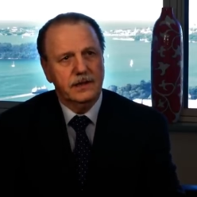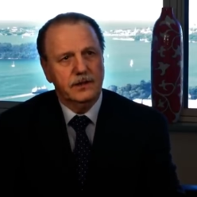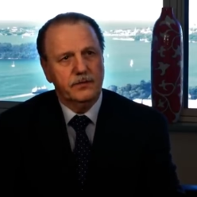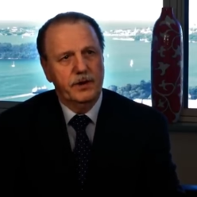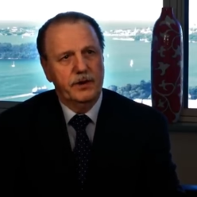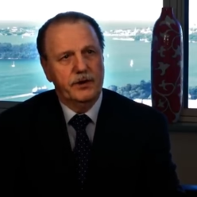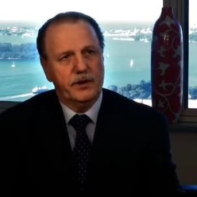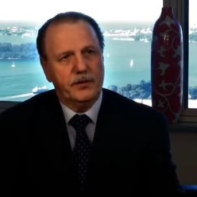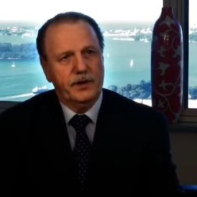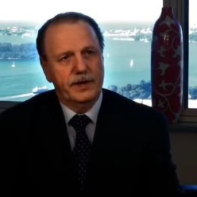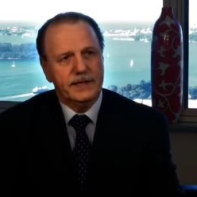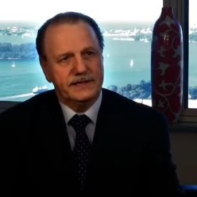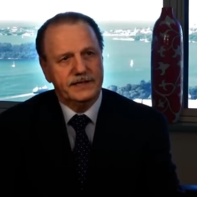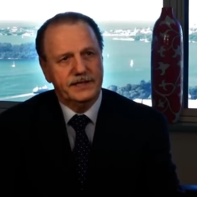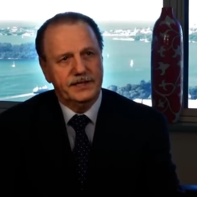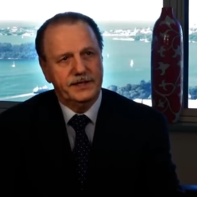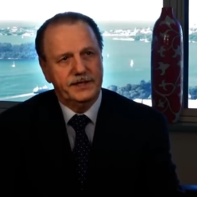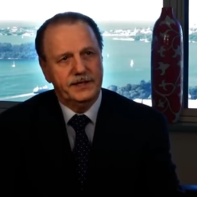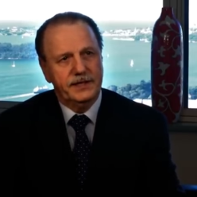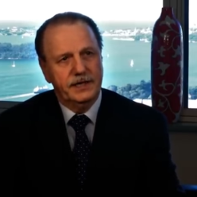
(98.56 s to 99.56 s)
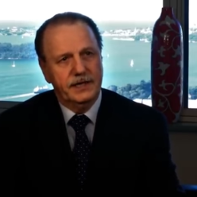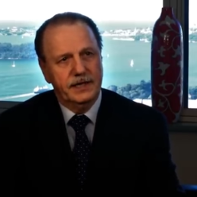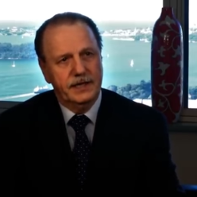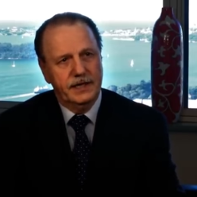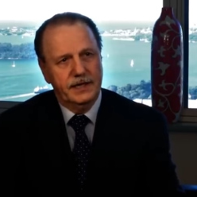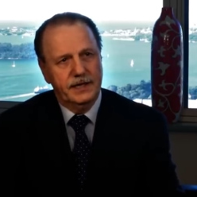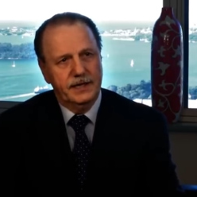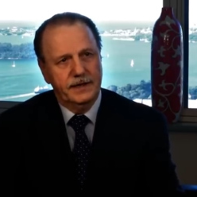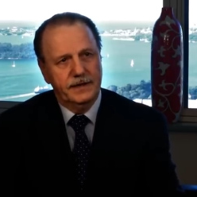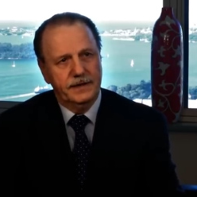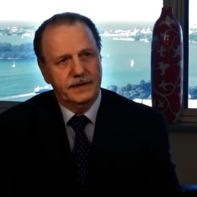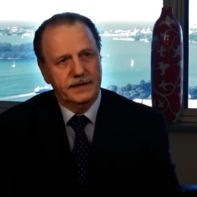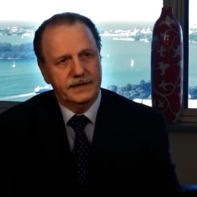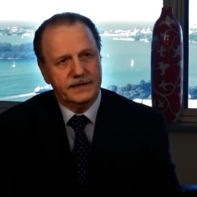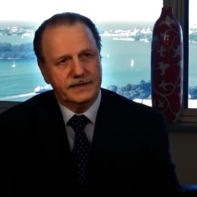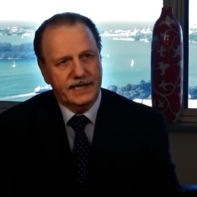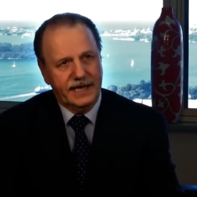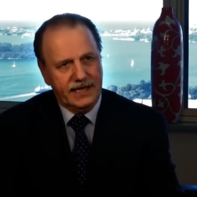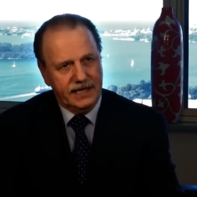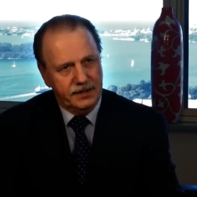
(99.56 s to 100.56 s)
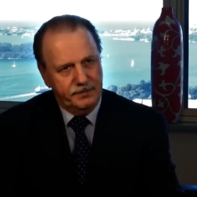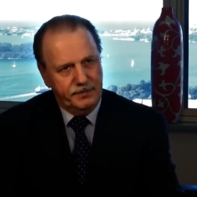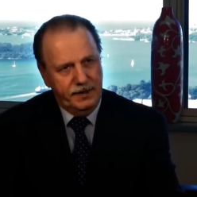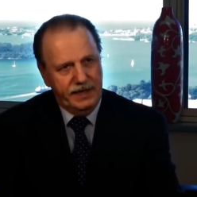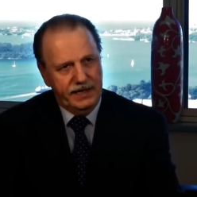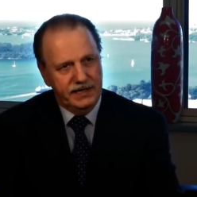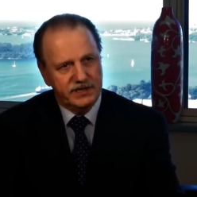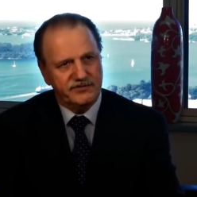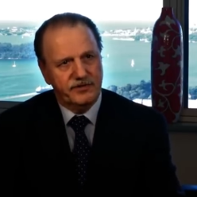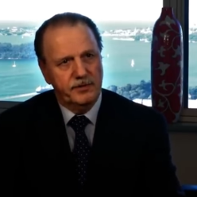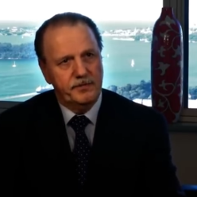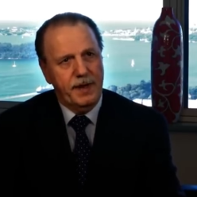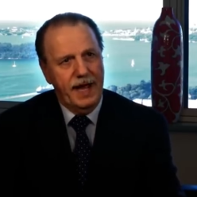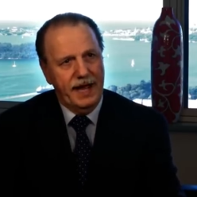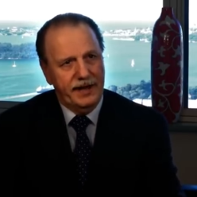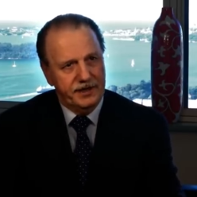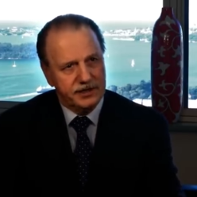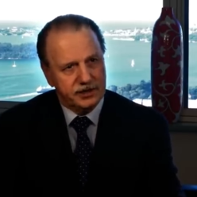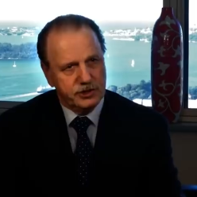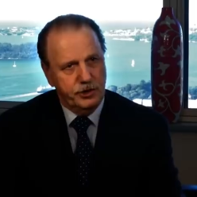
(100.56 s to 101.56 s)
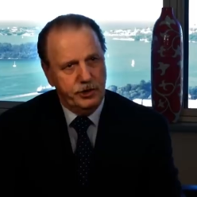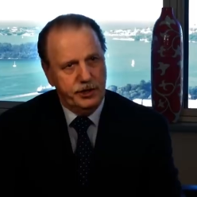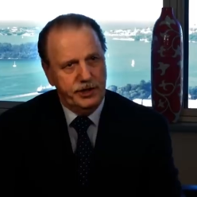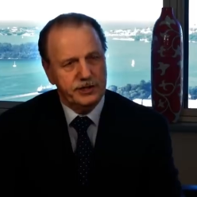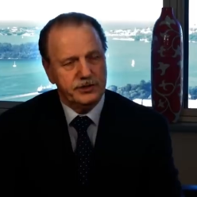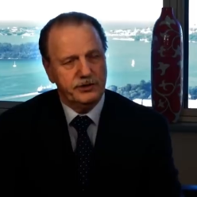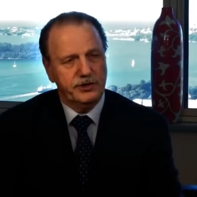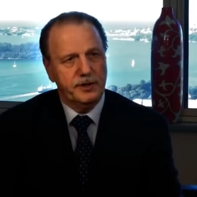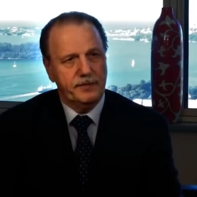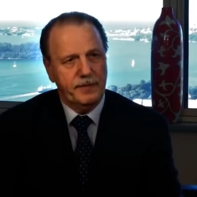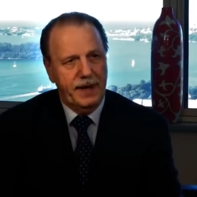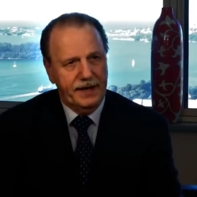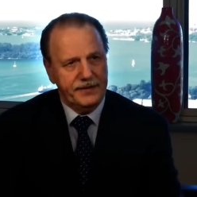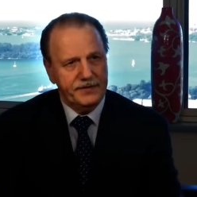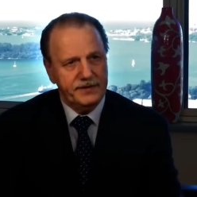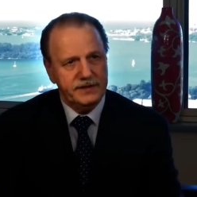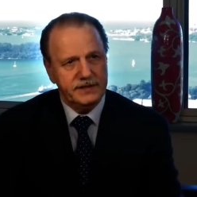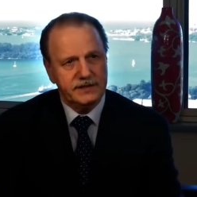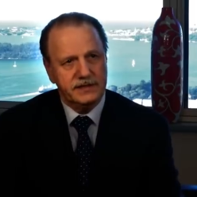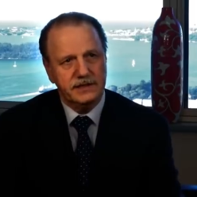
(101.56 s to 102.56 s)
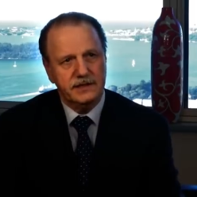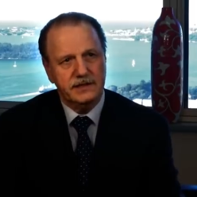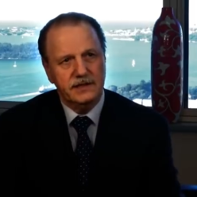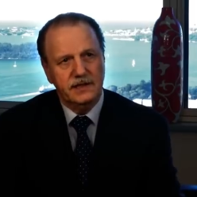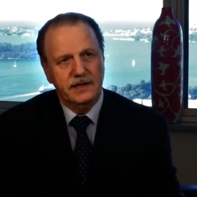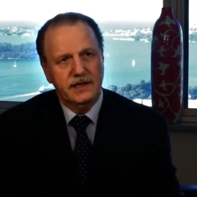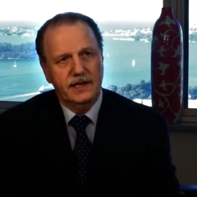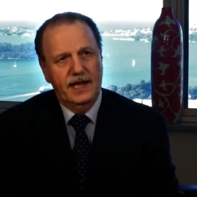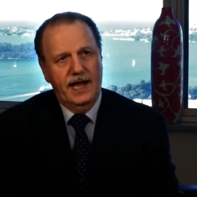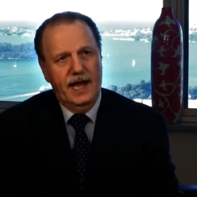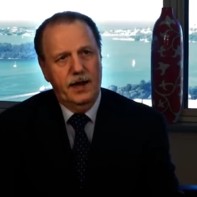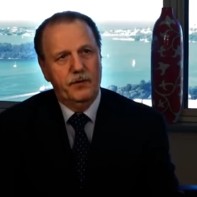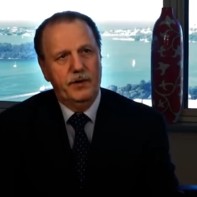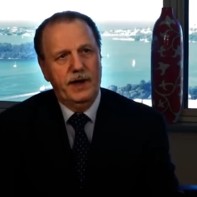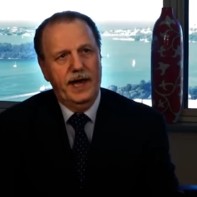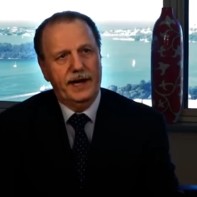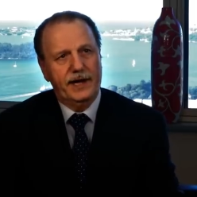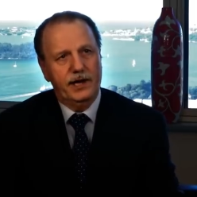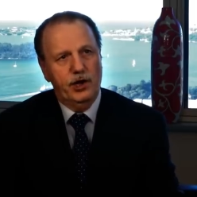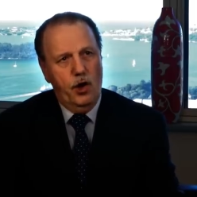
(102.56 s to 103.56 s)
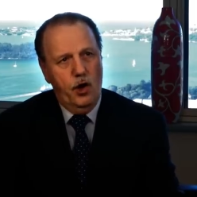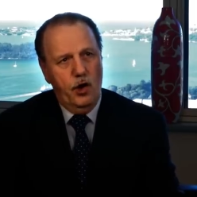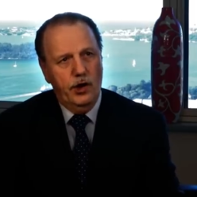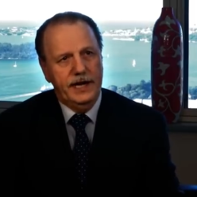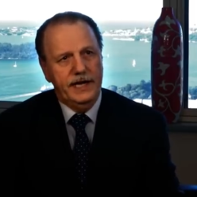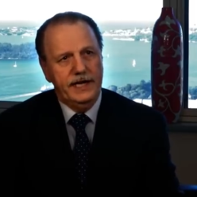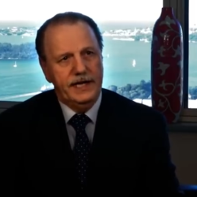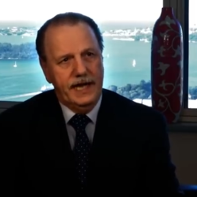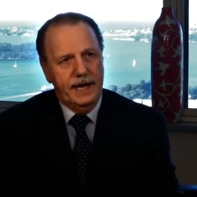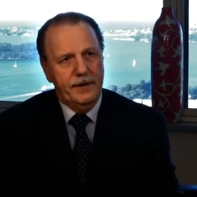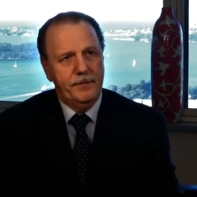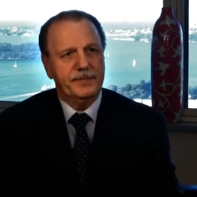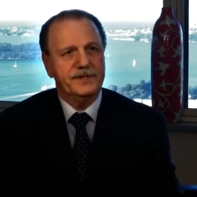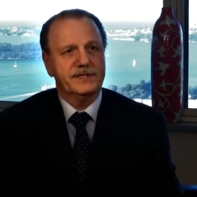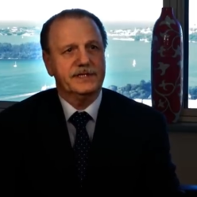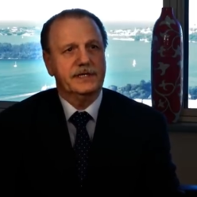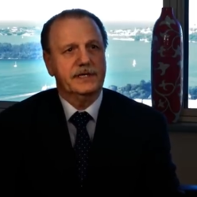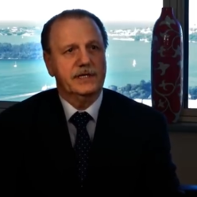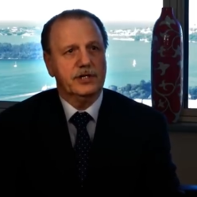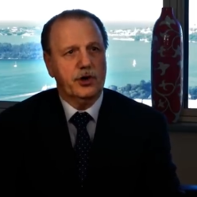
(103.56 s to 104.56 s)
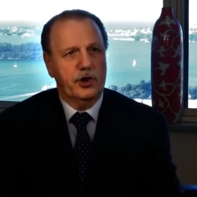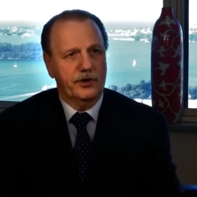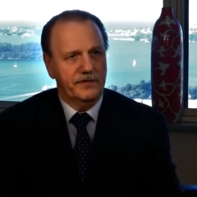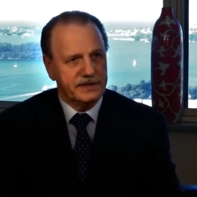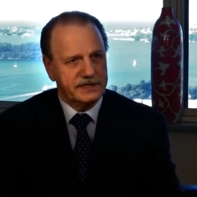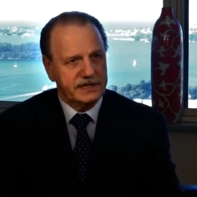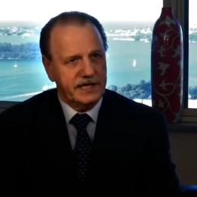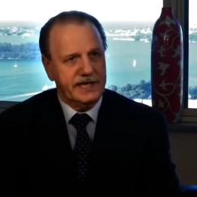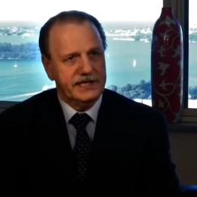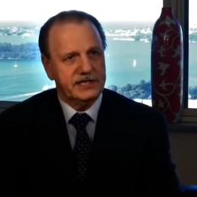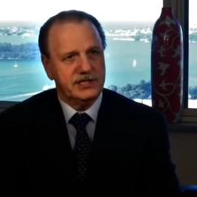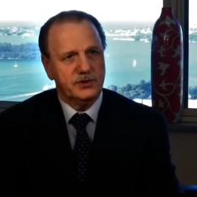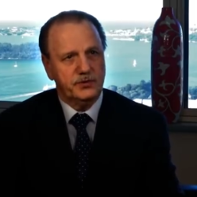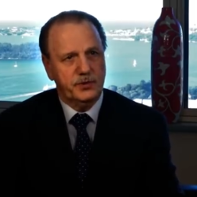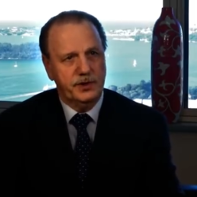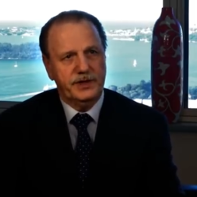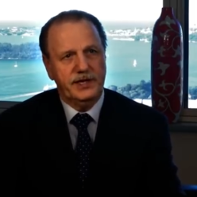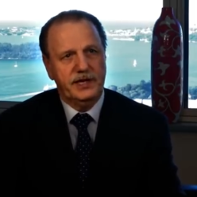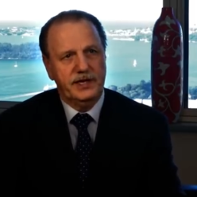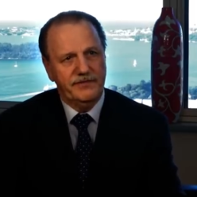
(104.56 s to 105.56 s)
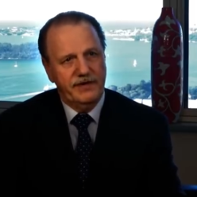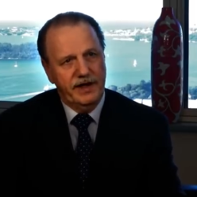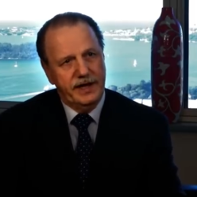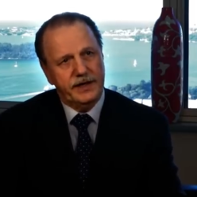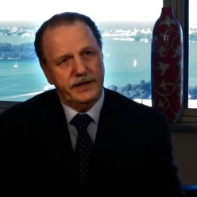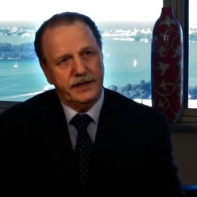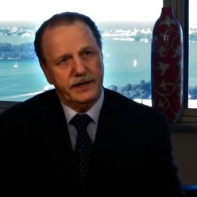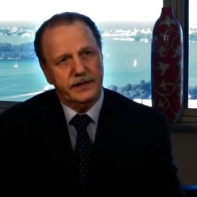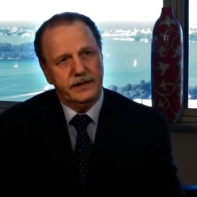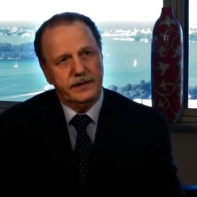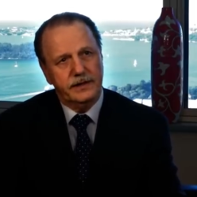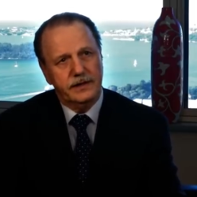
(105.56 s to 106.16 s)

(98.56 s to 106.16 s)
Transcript: We requested uh, second opinions from patent attorneys on the patents, and we had long, in depth conversations with the inventor.